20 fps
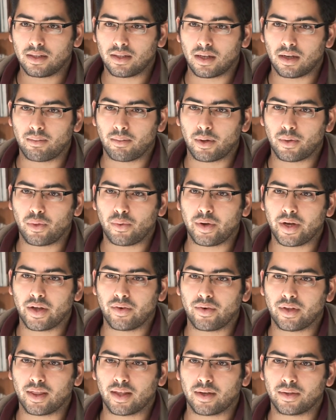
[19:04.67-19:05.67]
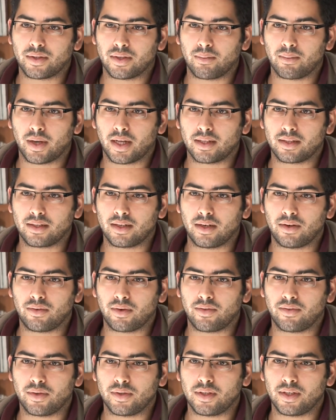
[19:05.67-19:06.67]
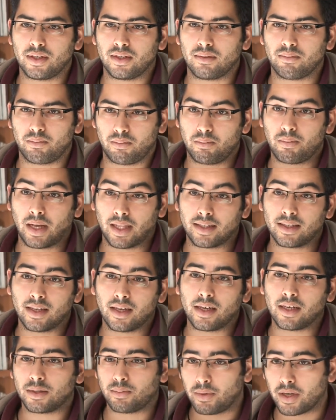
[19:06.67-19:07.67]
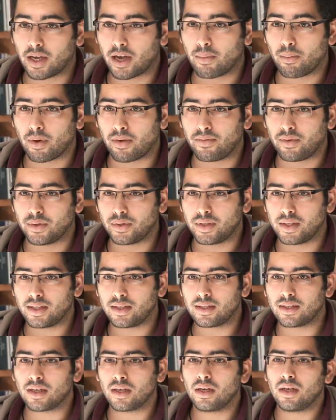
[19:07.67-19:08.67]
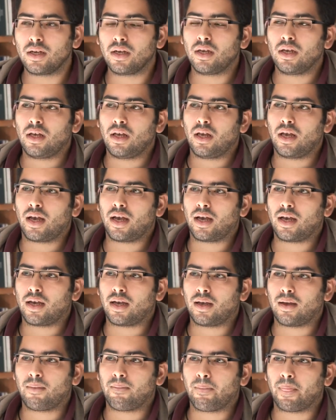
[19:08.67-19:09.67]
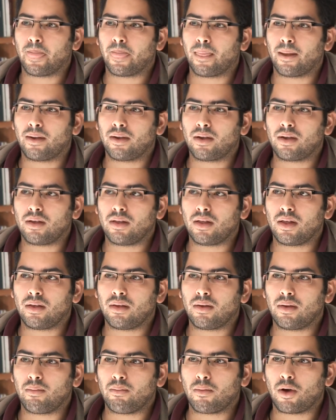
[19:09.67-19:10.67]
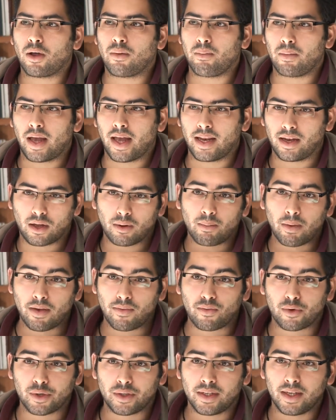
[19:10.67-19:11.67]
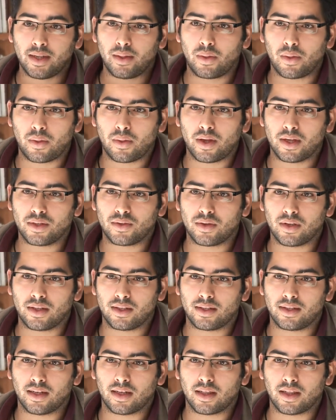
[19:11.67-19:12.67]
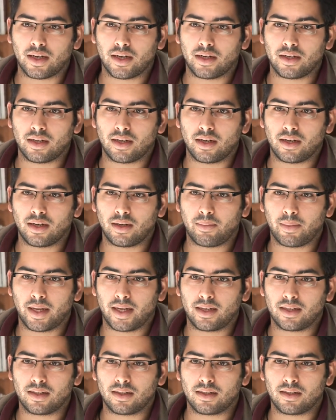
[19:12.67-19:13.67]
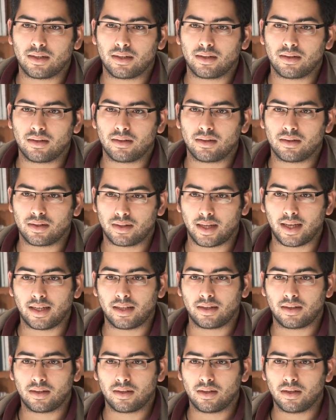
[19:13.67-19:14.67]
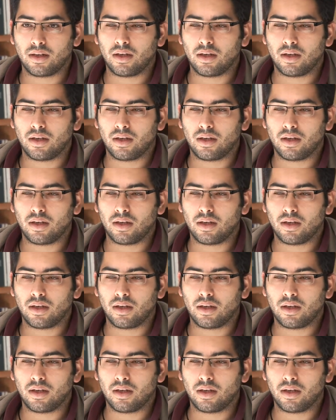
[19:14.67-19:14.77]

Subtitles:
About 300,000 Palestinians become refugees. And on May 14th, Israel is declared an independent state.